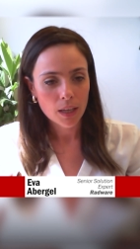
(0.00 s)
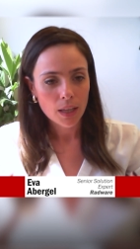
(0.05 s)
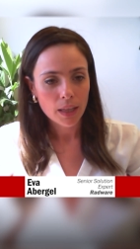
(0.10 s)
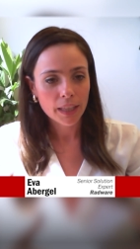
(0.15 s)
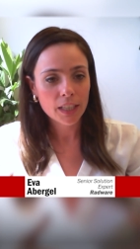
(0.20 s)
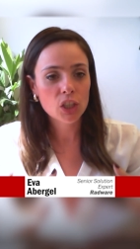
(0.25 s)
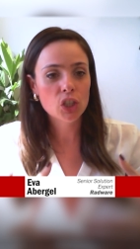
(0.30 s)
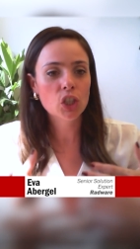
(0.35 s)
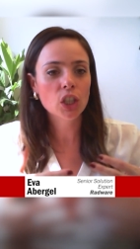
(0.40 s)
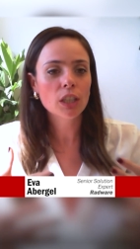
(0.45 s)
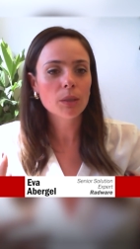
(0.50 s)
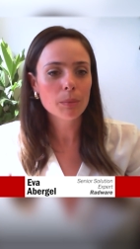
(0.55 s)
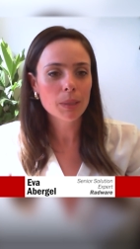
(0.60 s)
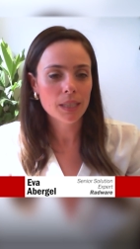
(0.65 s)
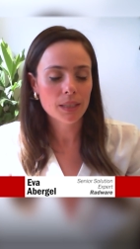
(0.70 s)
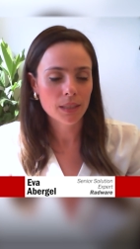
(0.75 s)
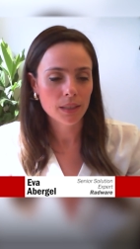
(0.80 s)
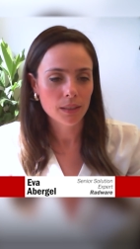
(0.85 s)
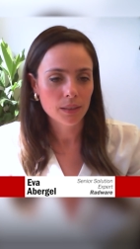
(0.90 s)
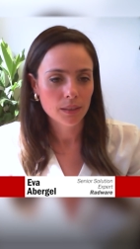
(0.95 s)

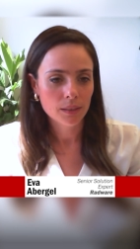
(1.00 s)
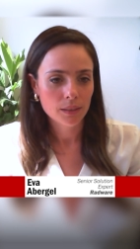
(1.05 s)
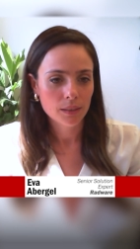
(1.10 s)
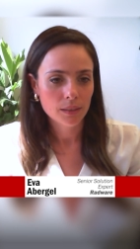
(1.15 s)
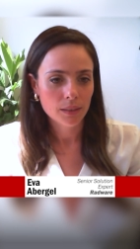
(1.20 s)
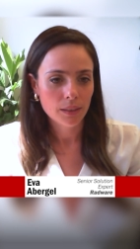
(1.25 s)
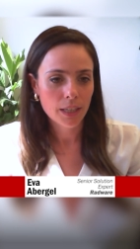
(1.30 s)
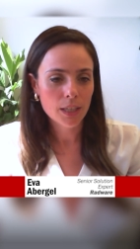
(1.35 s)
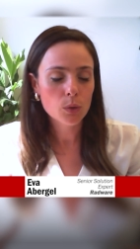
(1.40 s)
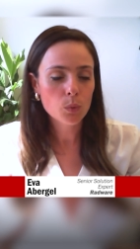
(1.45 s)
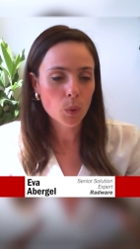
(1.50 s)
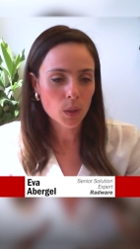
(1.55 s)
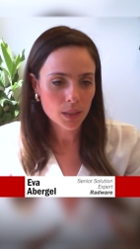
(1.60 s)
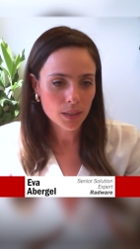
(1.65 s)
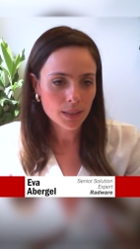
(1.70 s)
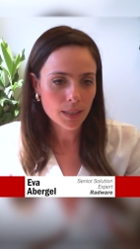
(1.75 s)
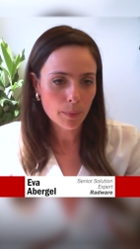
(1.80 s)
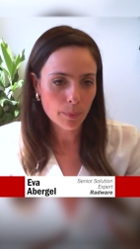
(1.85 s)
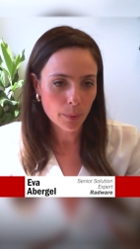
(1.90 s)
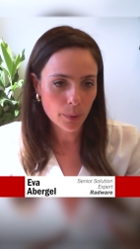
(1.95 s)
Legitimacy is one
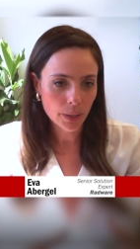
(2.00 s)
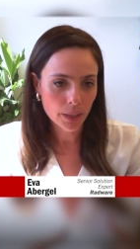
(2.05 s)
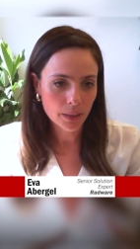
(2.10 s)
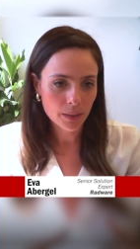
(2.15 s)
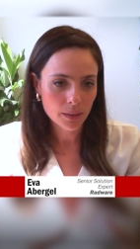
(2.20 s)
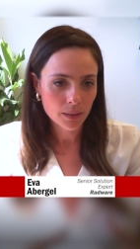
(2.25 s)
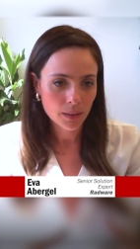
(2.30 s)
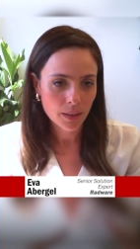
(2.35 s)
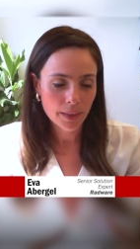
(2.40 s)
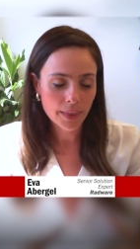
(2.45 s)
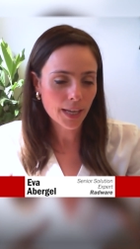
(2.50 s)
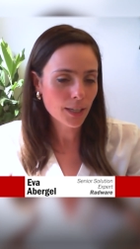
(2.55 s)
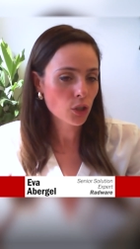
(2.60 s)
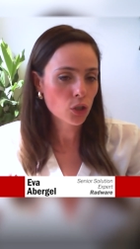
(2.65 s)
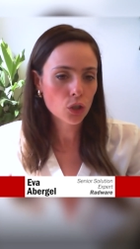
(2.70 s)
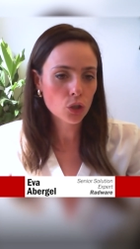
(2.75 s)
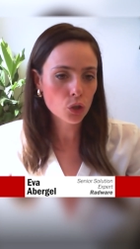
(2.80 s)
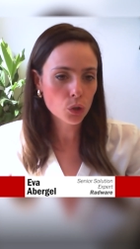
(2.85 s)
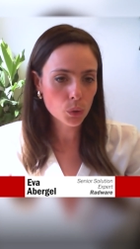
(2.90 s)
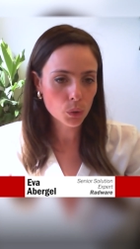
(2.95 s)
step ahead. That's
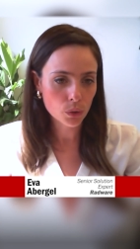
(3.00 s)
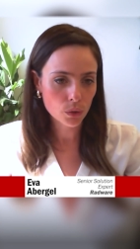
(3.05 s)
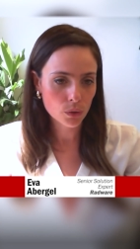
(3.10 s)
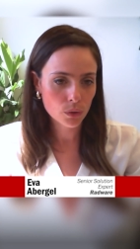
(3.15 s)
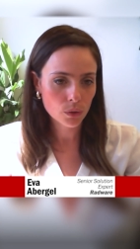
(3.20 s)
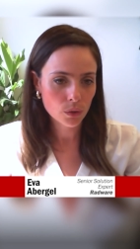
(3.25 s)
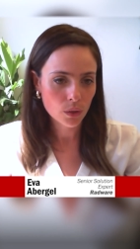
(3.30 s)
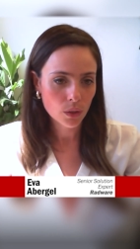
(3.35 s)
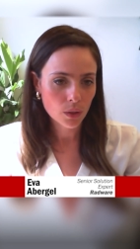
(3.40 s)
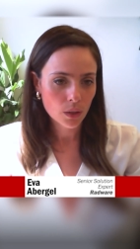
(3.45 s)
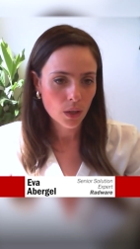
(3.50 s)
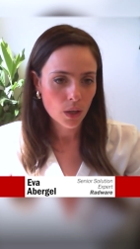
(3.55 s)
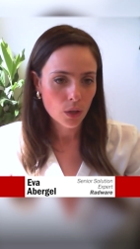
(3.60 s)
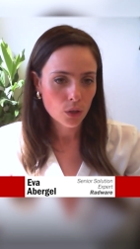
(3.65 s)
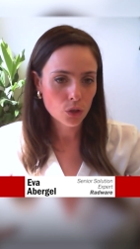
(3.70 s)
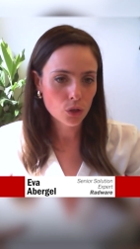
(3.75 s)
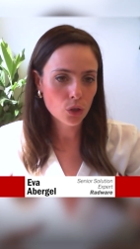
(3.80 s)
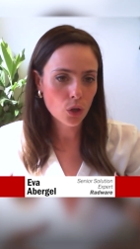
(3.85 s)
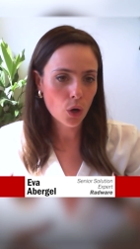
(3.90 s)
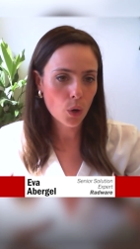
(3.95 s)
the truth.
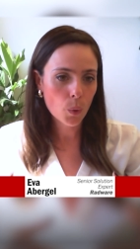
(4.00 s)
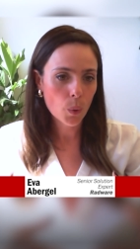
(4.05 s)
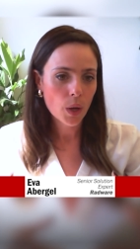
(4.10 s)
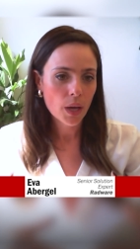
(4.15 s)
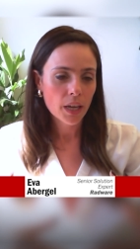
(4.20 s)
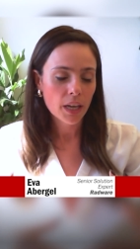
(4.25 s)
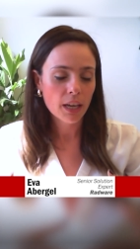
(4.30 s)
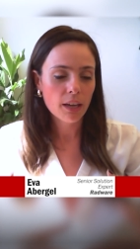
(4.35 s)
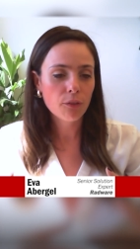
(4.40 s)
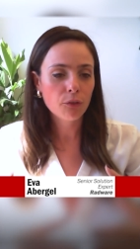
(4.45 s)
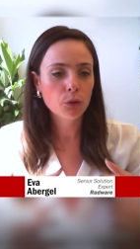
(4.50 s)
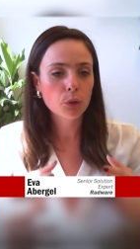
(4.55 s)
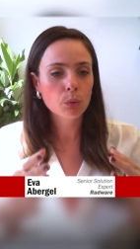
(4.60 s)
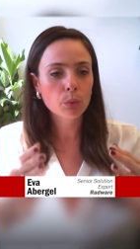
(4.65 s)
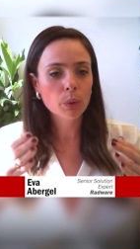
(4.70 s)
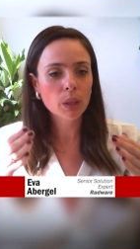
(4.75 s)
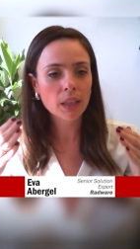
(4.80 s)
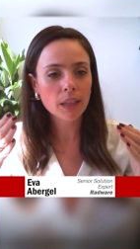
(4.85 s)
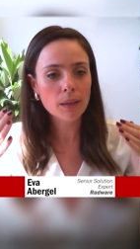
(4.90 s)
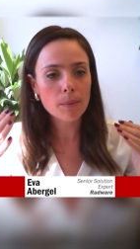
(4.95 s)
So if you
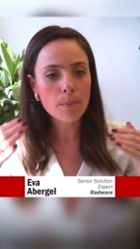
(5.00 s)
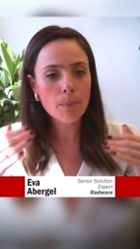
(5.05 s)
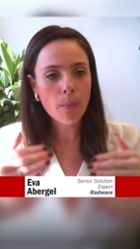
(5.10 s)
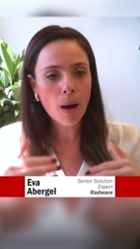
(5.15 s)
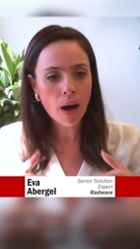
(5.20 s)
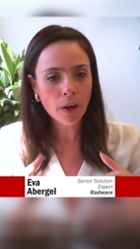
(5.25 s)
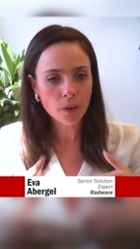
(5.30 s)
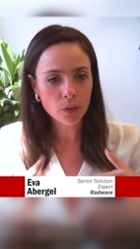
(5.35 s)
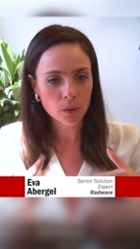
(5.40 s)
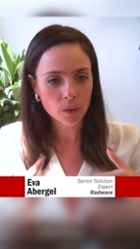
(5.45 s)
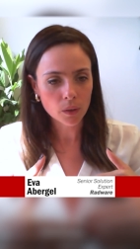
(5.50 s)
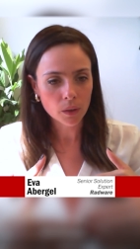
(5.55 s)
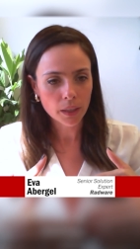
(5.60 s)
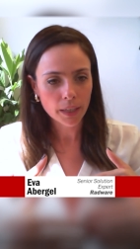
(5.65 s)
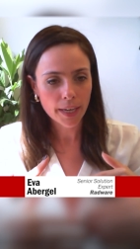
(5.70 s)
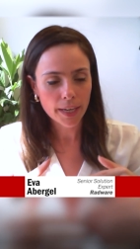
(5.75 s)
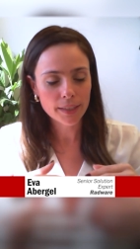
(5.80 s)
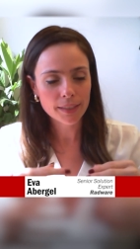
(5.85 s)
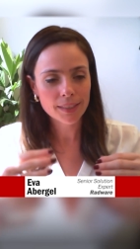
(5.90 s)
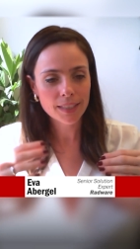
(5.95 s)
really model
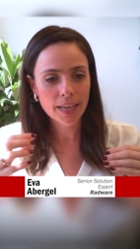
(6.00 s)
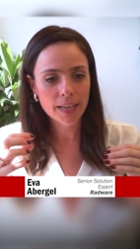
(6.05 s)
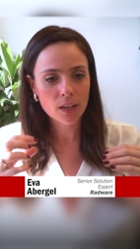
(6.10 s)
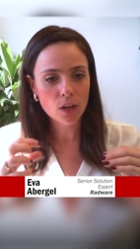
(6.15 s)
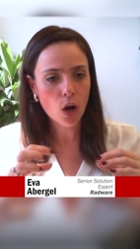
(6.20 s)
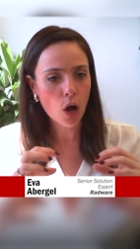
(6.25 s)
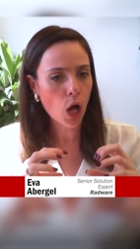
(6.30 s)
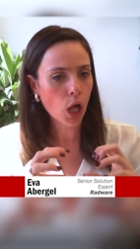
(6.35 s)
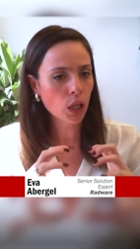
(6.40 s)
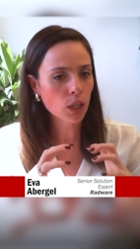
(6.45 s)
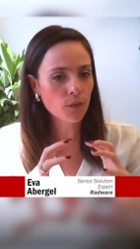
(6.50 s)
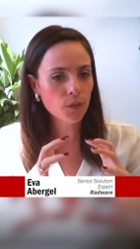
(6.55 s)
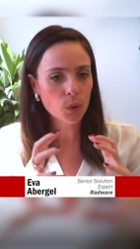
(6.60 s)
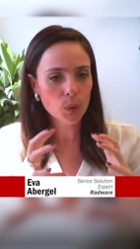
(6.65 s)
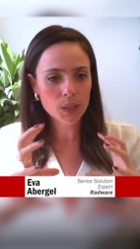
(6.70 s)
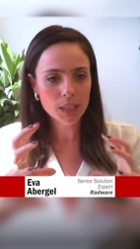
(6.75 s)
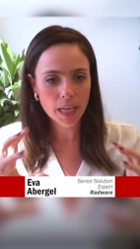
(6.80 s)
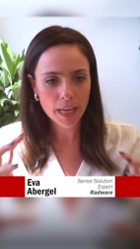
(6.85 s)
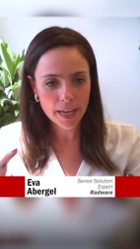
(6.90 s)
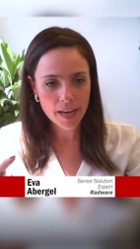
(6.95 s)
and take all of
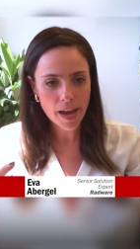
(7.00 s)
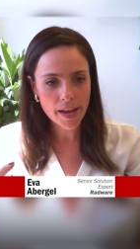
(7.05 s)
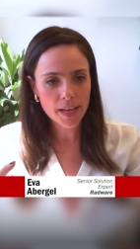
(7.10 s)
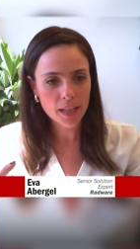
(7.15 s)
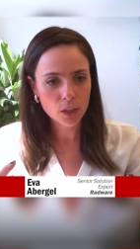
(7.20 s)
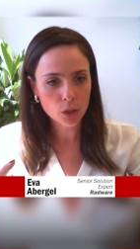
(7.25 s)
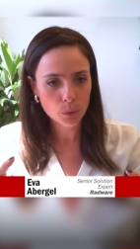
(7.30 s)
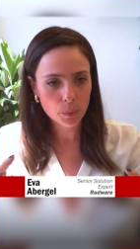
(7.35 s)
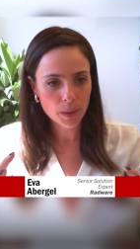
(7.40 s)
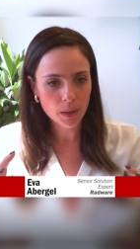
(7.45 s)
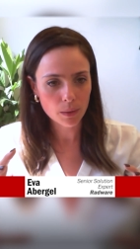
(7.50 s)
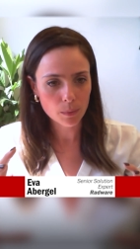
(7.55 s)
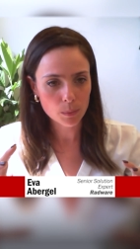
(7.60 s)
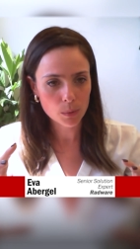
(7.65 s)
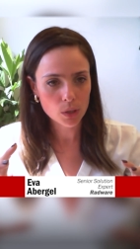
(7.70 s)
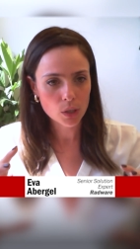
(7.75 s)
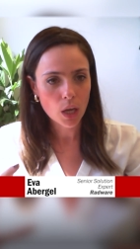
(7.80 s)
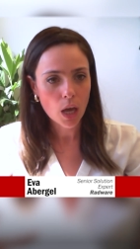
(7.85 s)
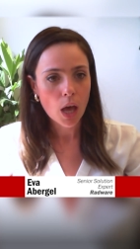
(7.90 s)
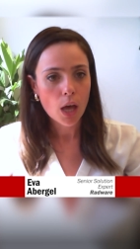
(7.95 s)
those AI
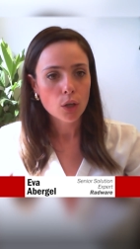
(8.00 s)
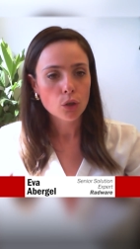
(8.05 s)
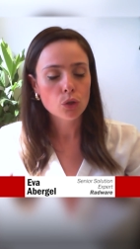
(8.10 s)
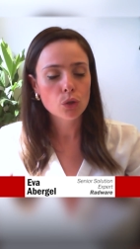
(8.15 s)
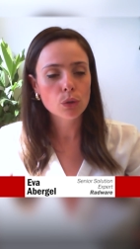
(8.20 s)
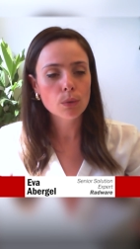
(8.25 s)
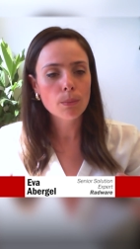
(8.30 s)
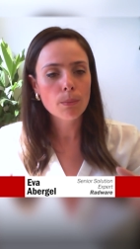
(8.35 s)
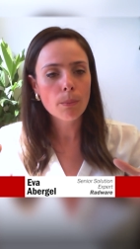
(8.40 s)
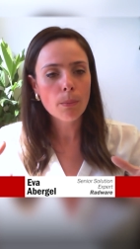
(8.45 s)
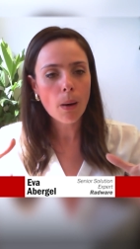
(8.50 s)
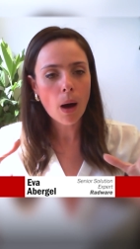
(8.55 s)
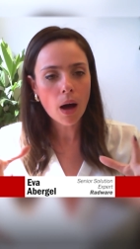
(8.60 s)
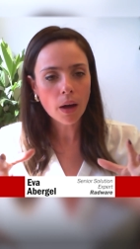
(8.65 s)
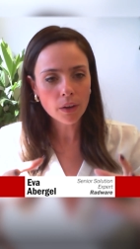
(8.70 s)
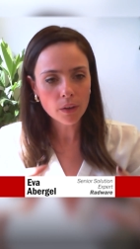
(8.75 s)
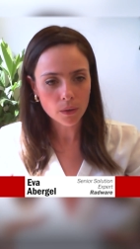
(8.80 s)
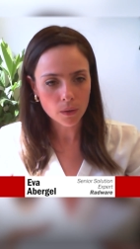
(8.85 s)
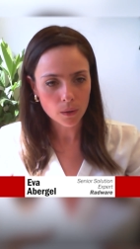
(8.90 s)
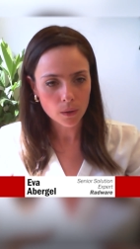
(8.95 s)
algorithms to
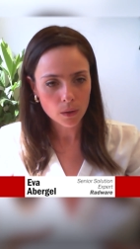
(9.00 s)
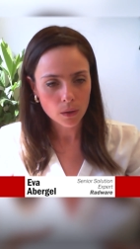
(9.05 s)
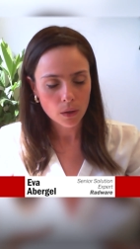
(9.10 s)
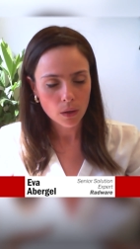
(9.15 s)
model